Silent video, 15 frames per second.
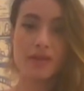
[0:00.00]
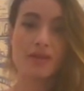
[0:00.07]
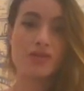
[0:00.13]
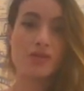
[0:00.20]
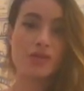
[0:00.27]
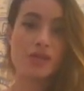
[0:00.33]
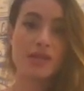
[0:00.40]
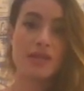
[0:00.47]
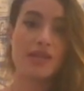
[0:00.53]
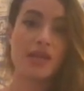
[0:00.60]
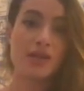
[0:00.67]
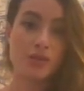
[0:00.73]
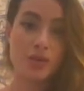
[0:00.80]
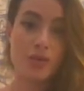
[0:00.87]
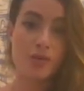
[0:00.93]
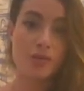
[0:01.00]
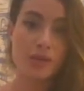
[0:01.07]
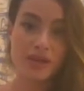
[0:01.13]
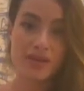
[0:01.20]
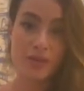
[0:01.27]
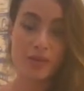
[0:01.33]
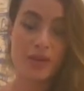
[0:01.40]
and so they decide to
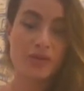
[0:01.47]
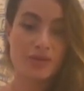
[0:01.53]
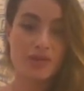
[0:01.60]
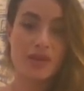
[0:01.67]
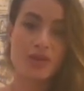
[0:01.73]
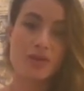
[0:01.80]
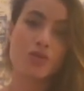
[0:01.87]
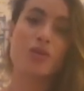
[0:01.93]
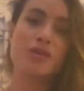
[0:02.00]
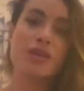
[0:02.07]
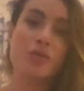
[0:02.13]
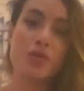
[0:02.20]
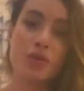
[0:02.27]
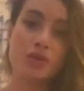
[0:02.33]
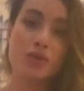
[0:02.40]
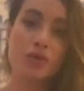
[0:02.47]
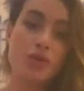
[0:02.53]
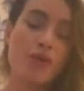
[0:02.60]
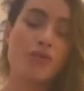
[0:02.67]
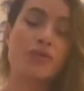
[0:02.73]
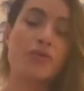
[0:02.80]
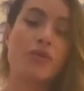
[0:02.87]
commit because that's what they want to
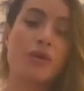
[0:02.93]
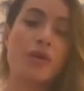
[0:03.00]
go for,